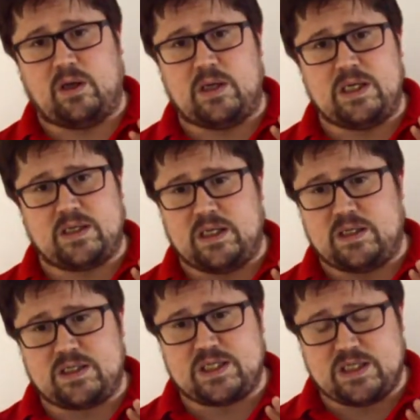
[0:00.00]

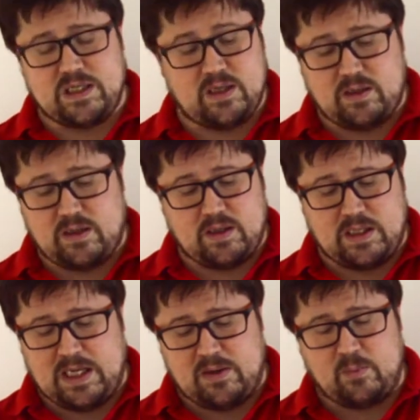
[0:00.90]

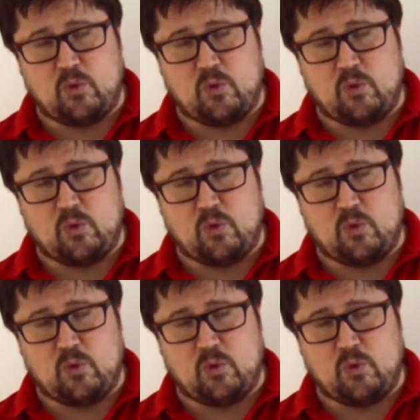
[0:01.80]
it